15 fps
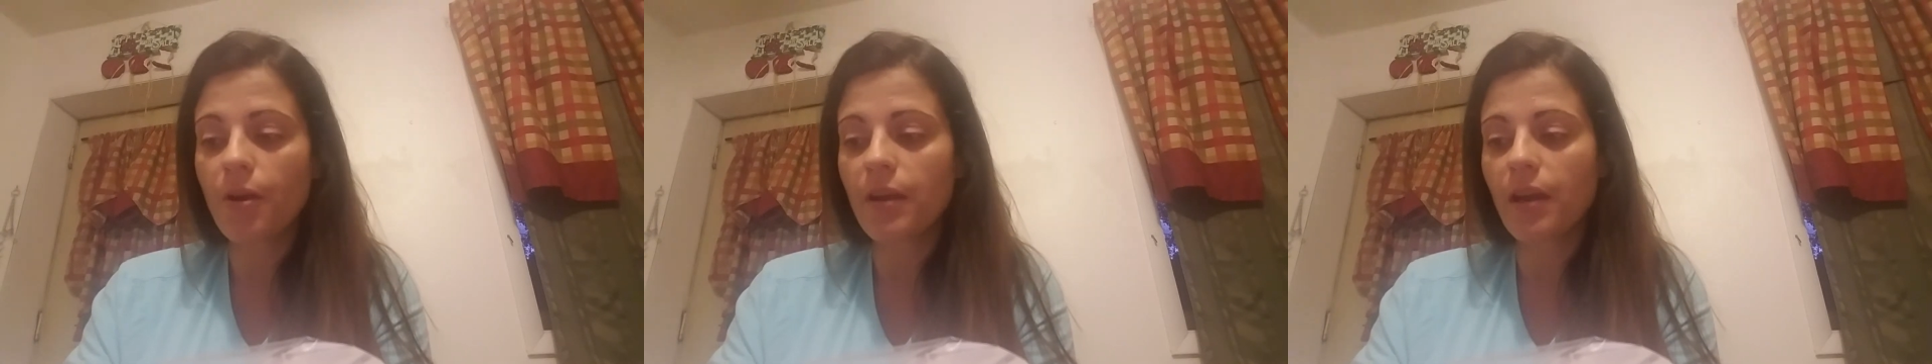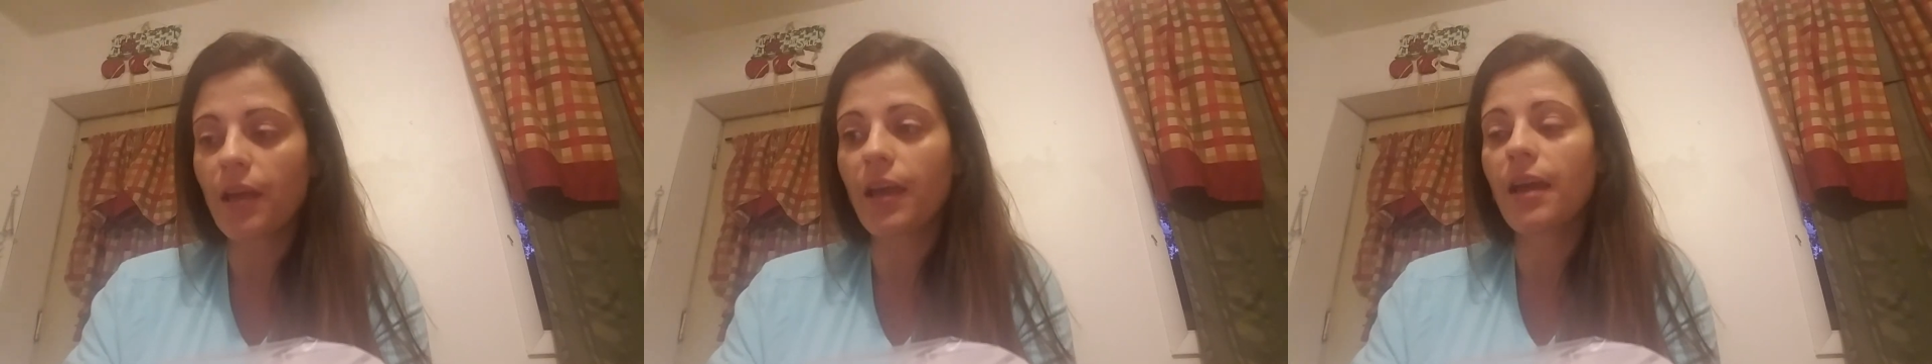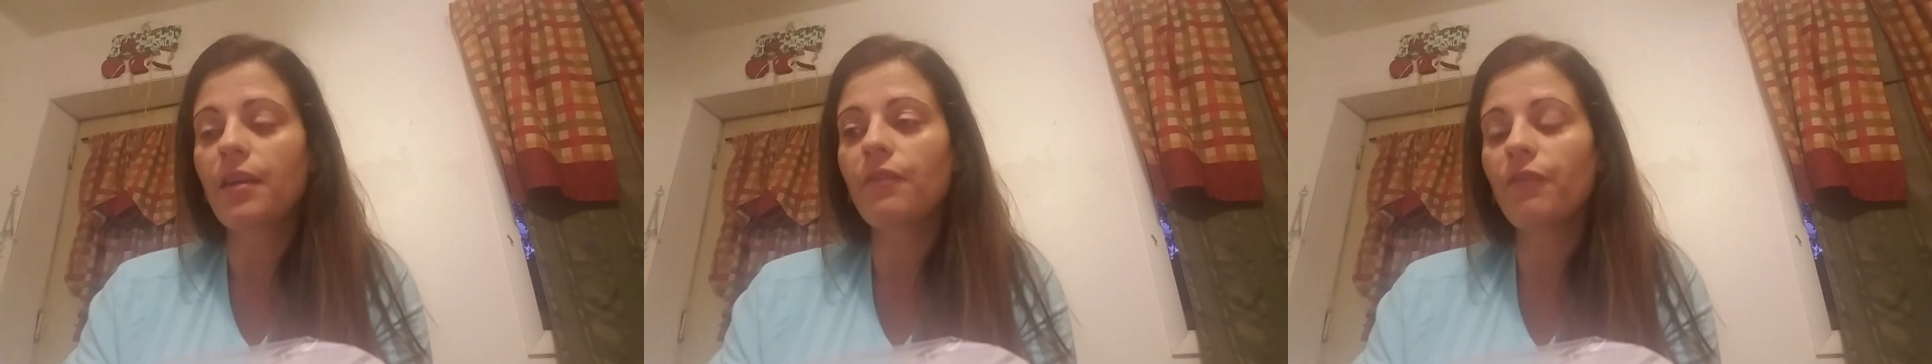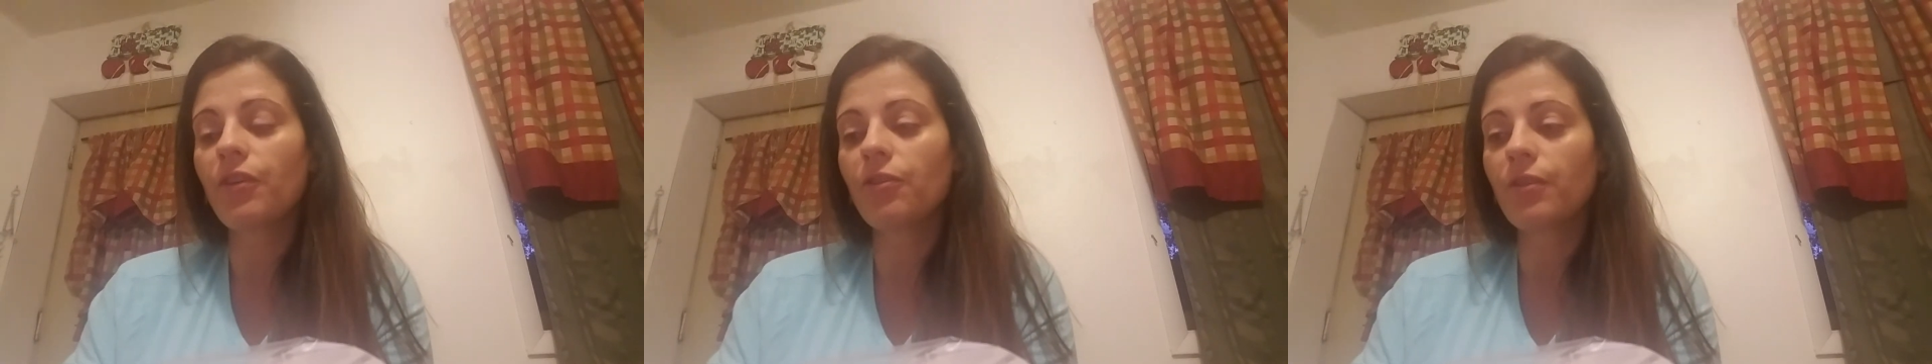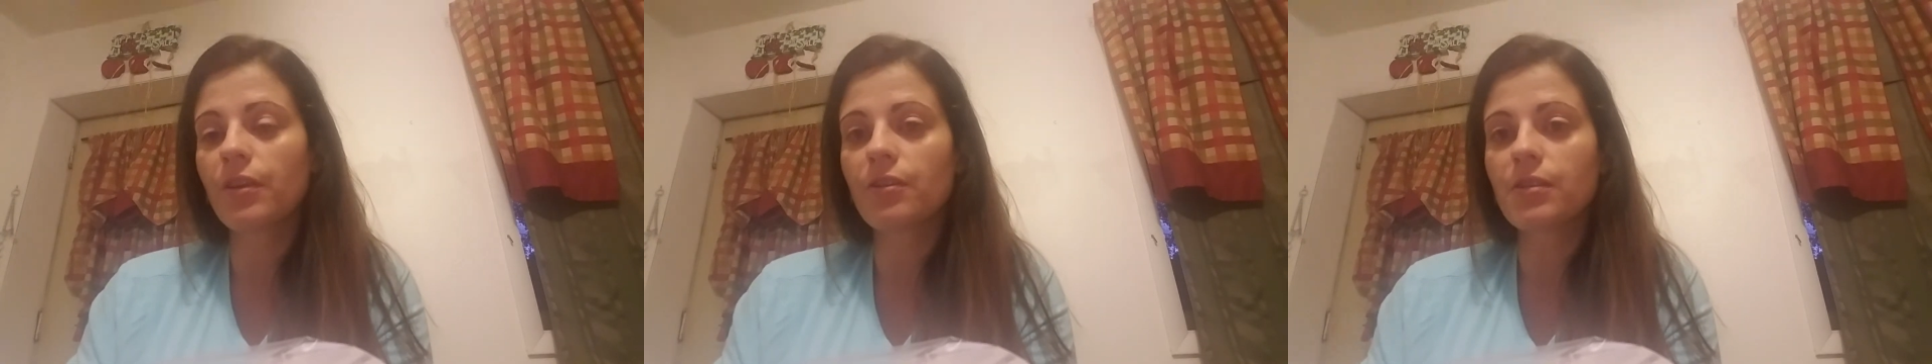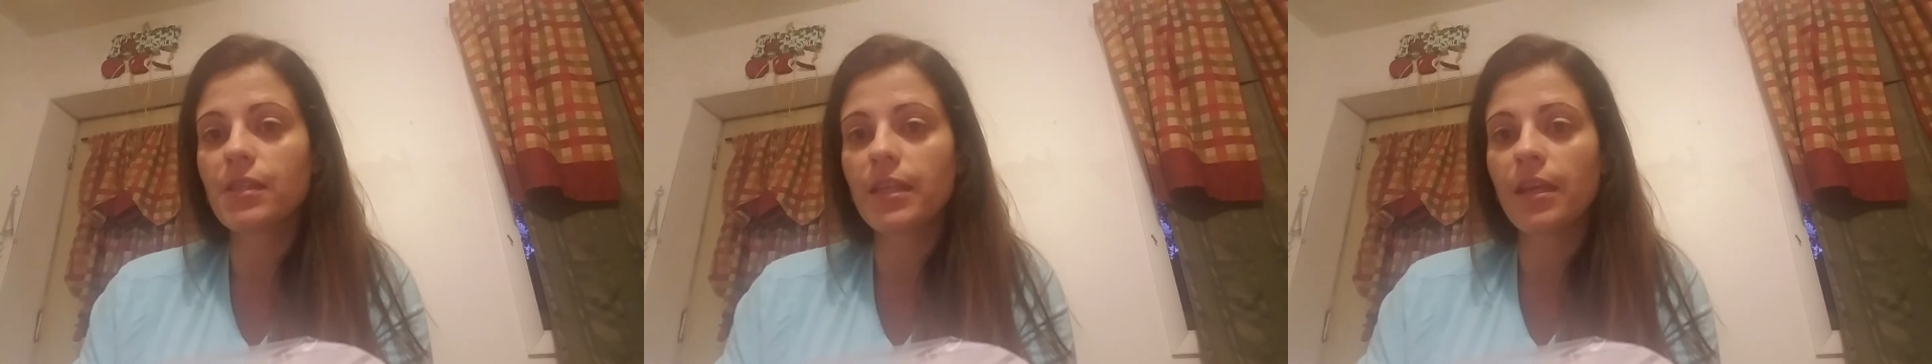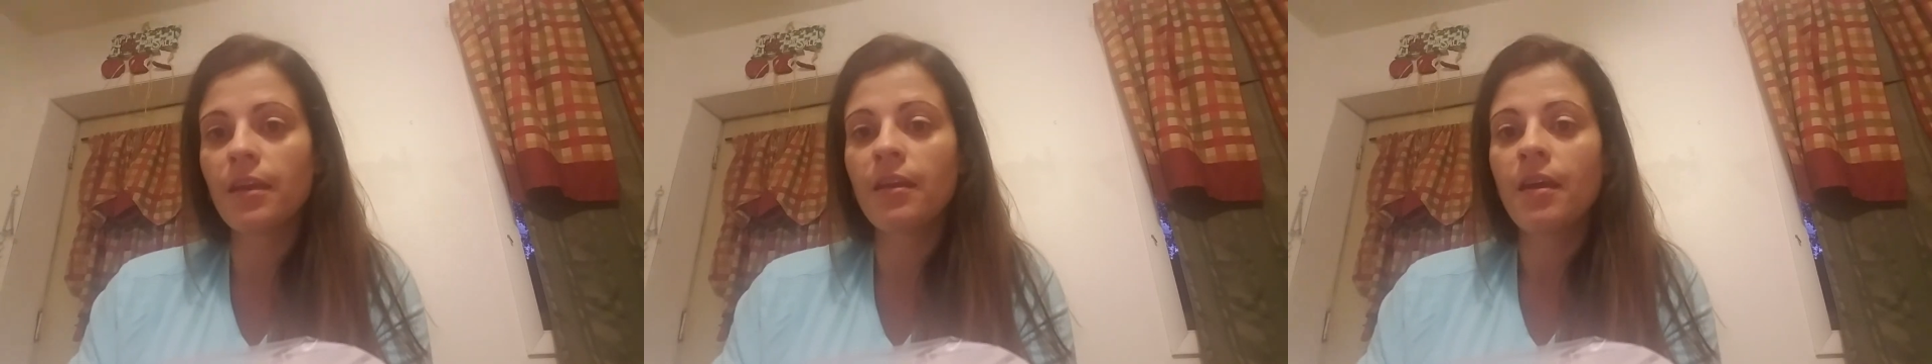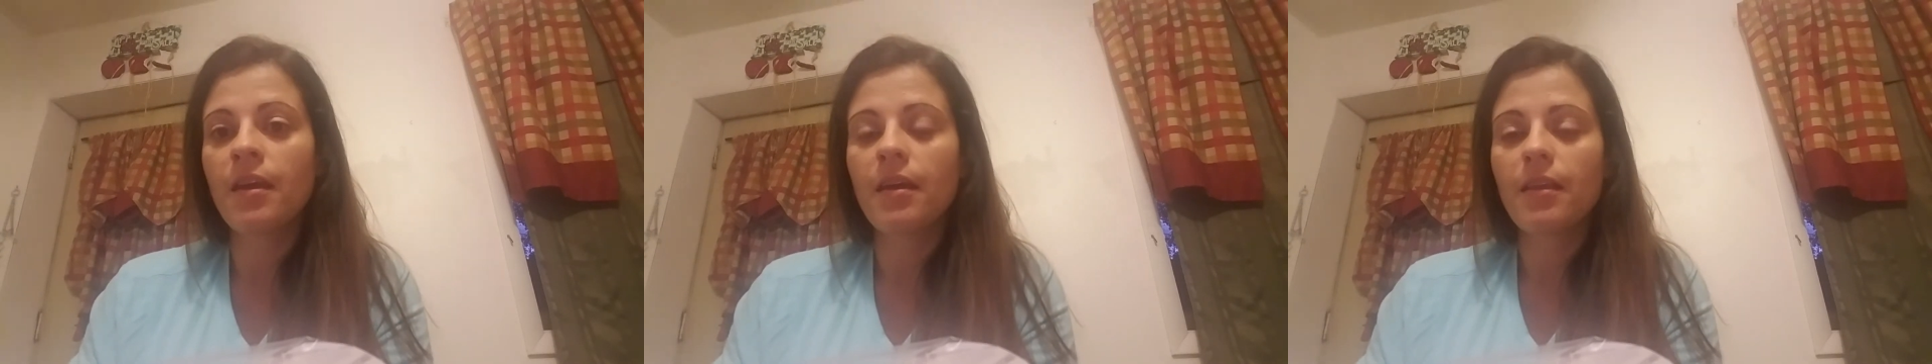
And I kind of feel guilty